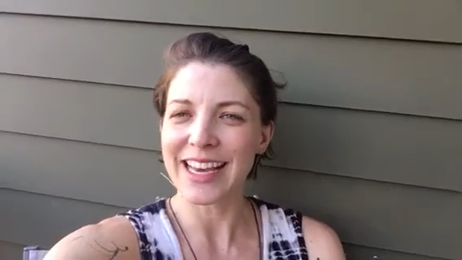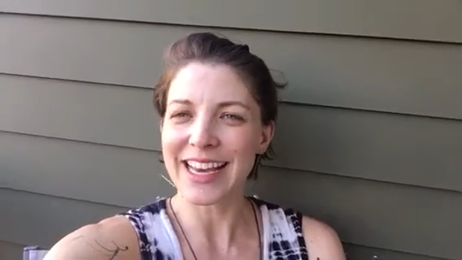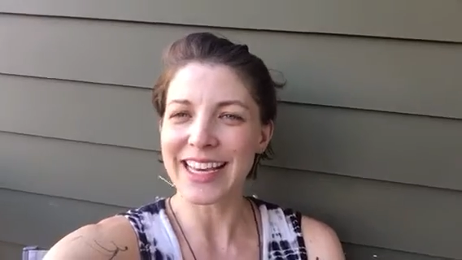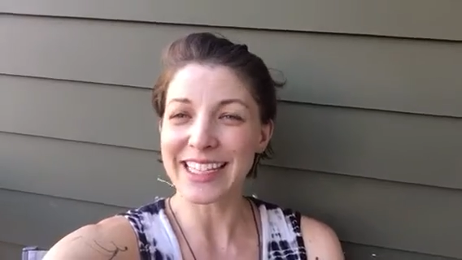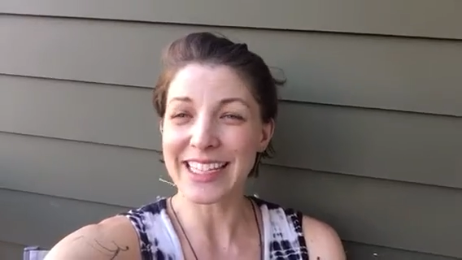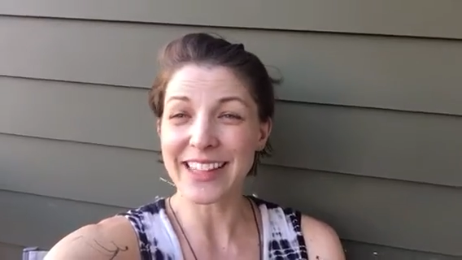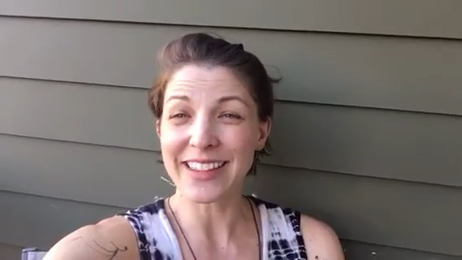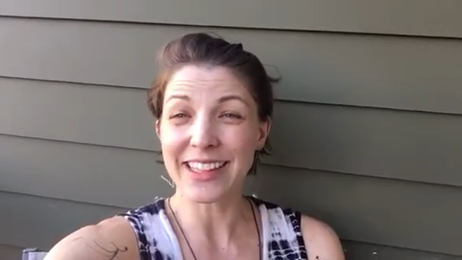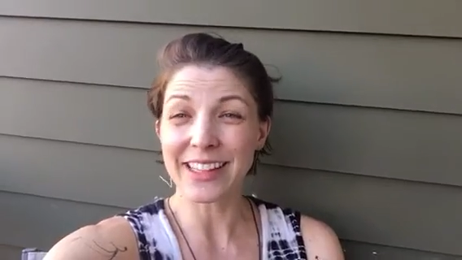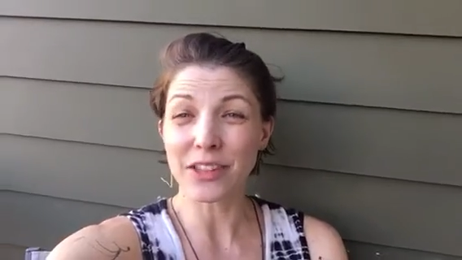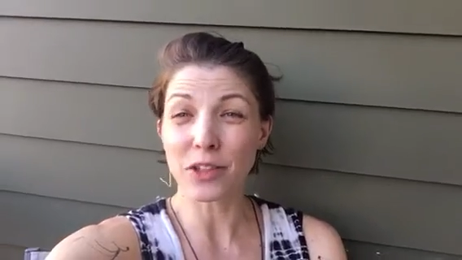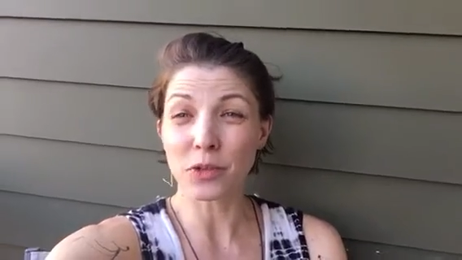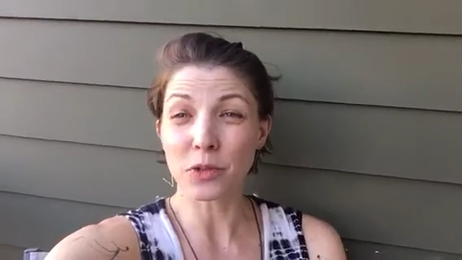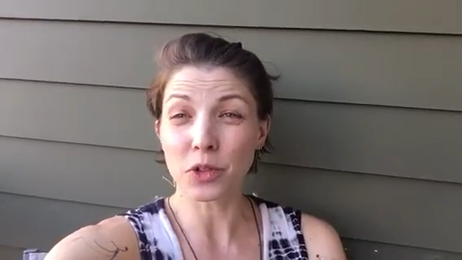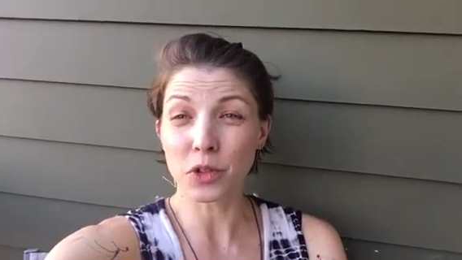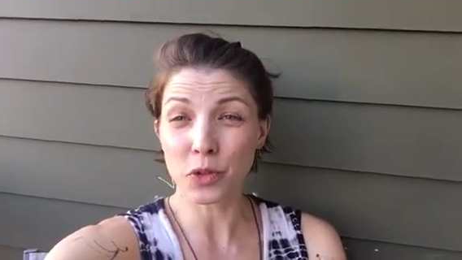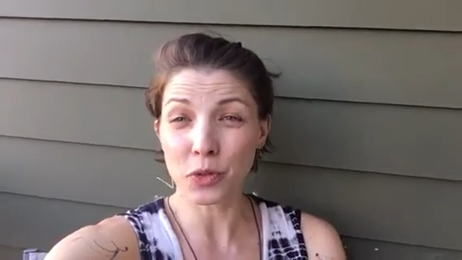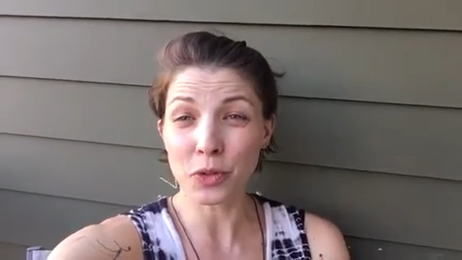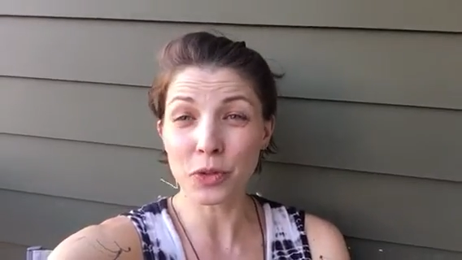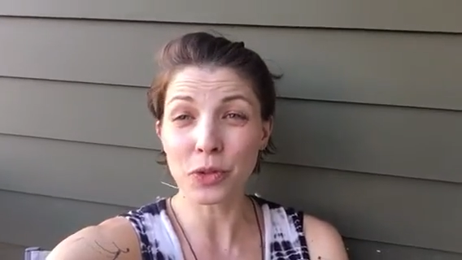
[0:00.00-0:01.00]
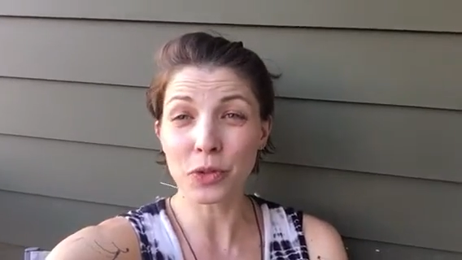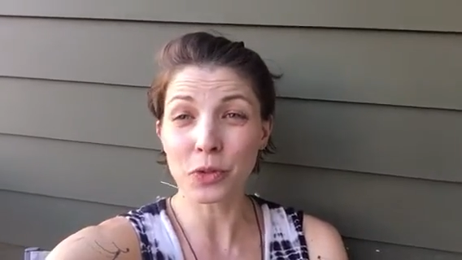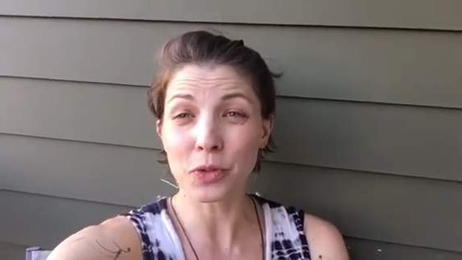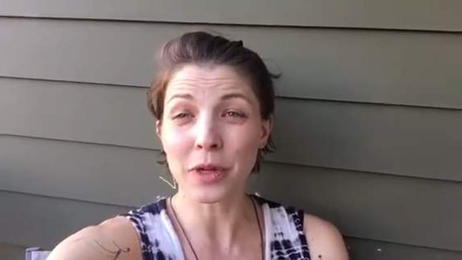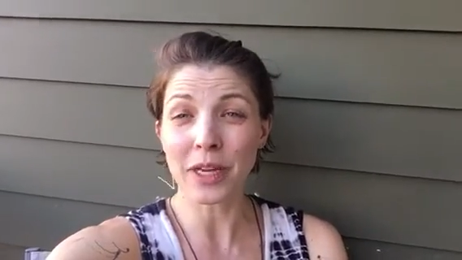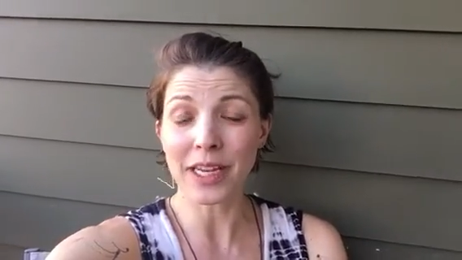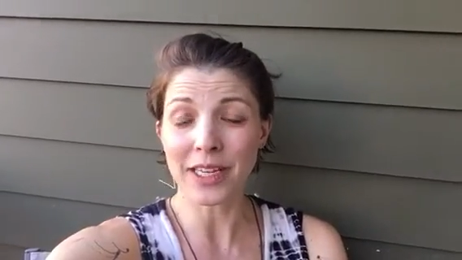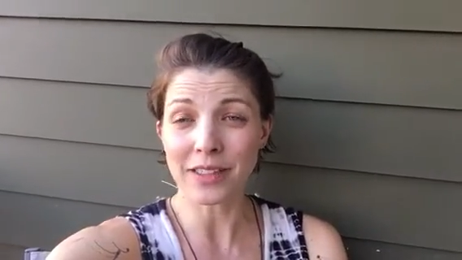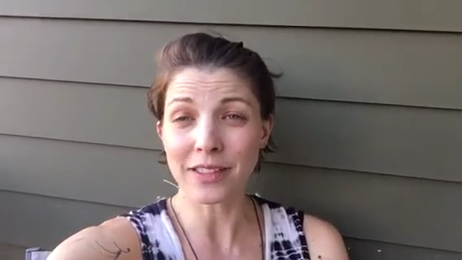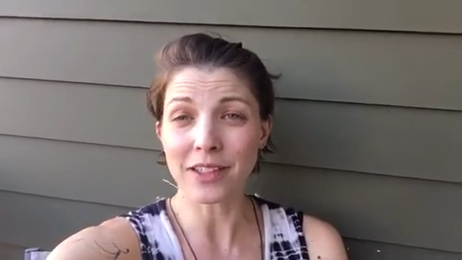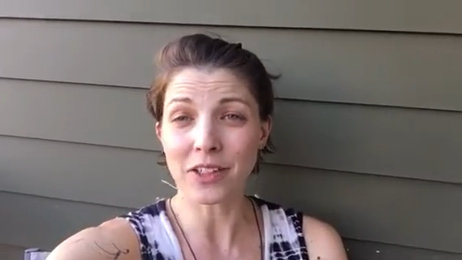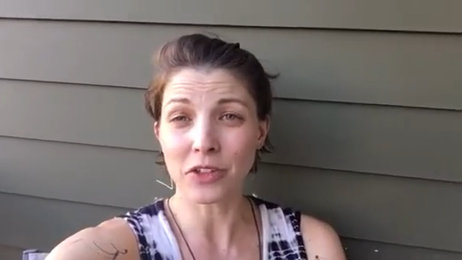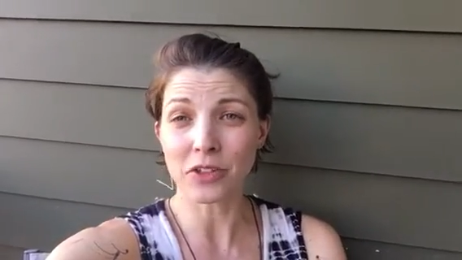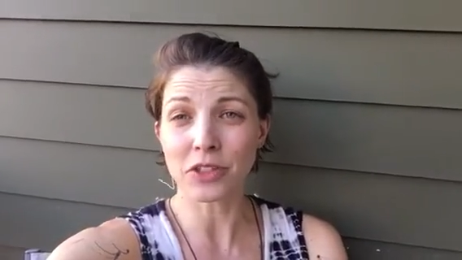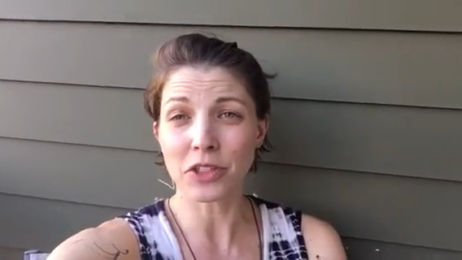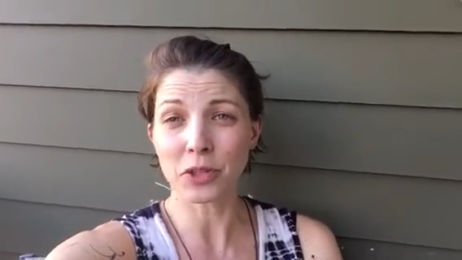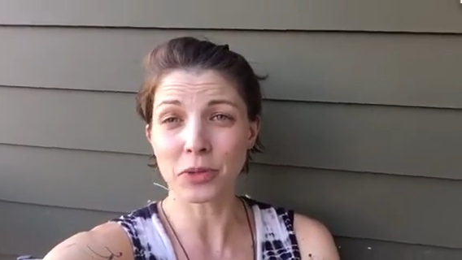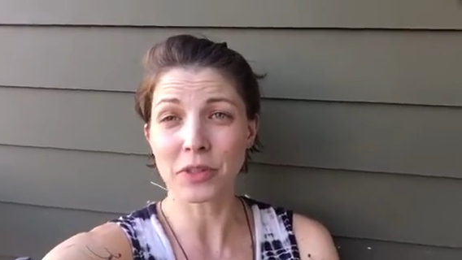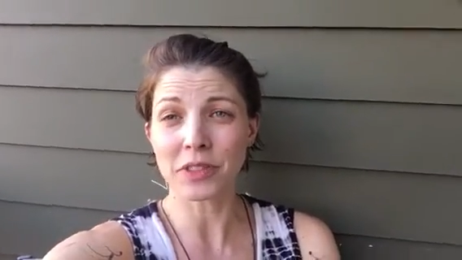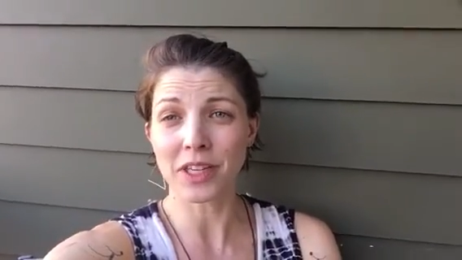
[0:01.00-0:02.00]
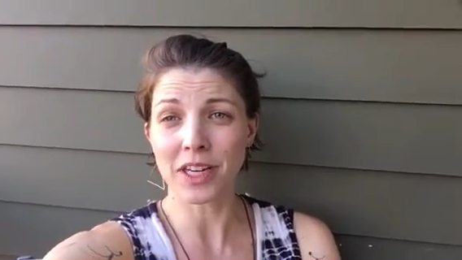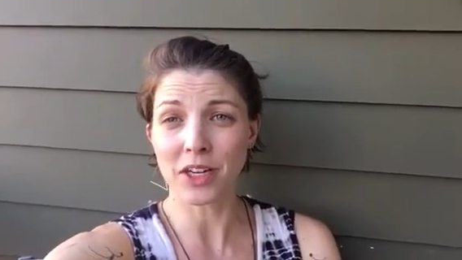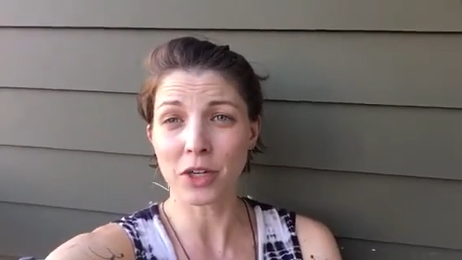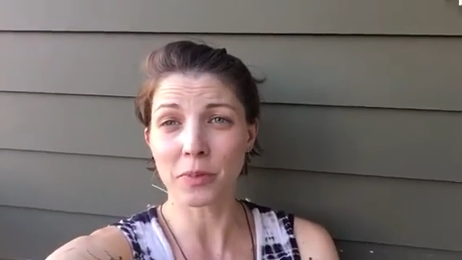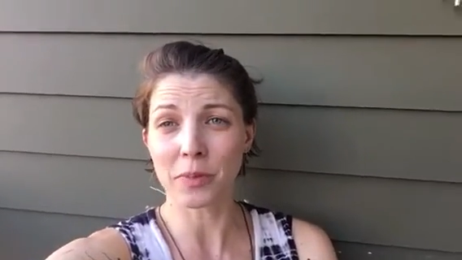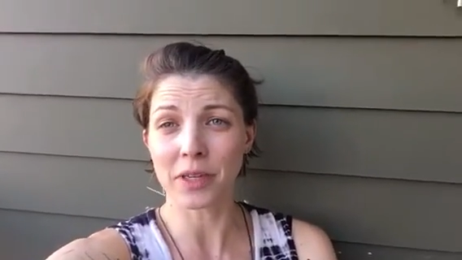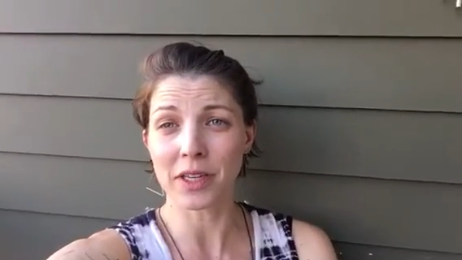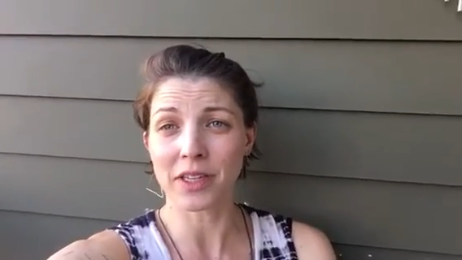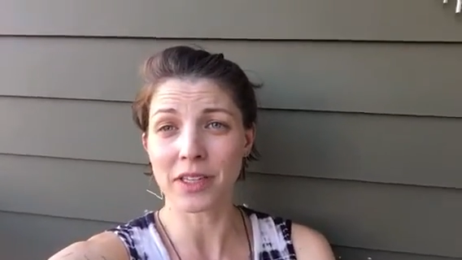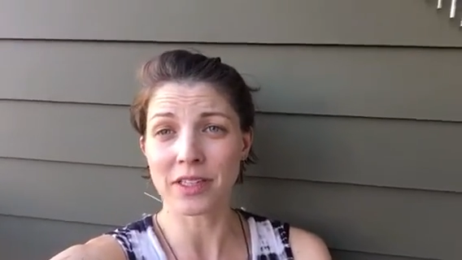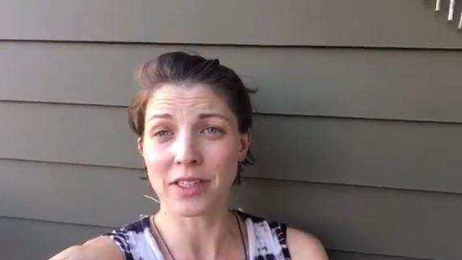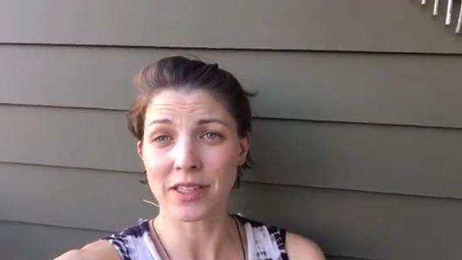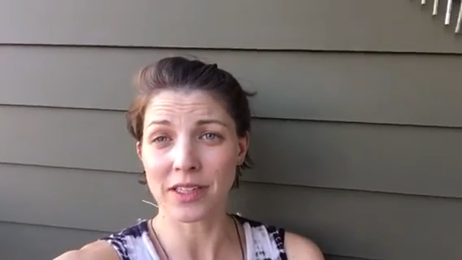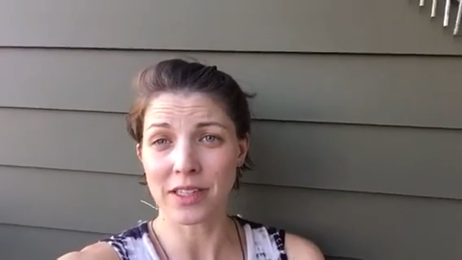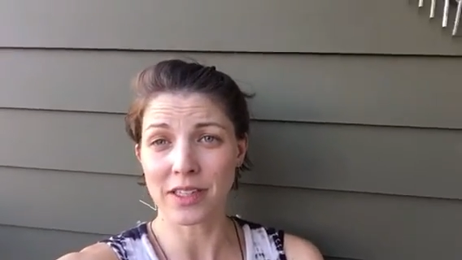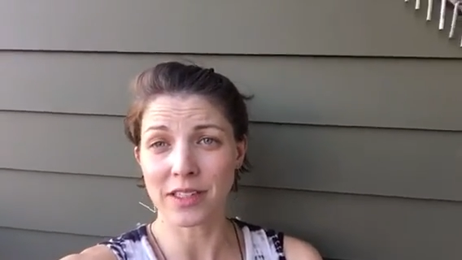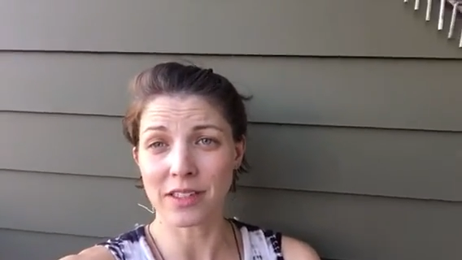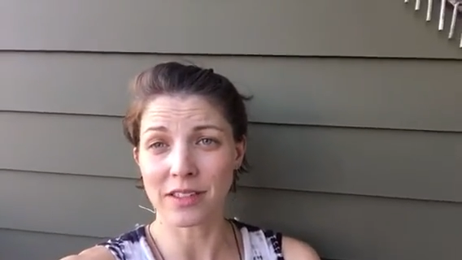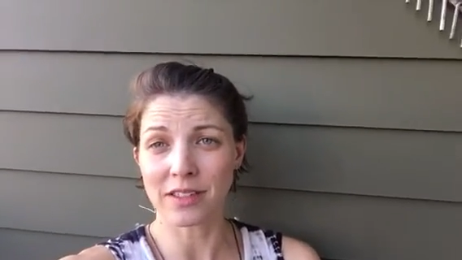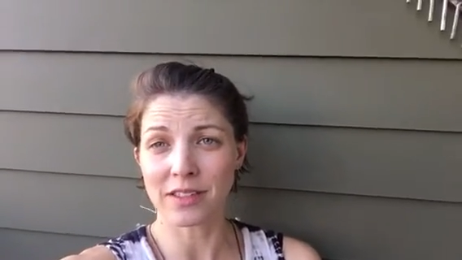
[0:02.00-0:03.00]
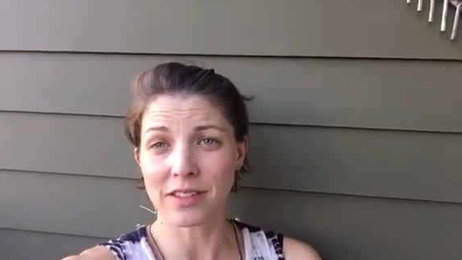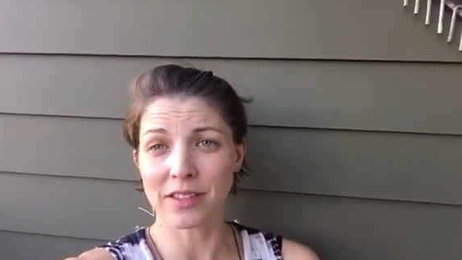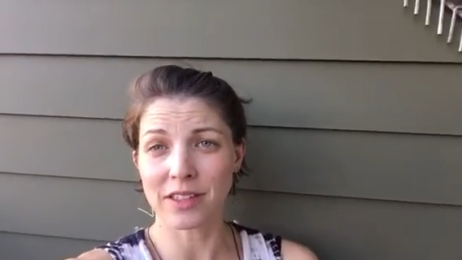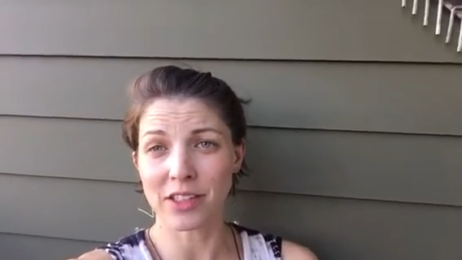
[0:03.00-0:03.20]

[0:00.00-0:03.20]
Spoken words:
And I think the true antidote to entitlement is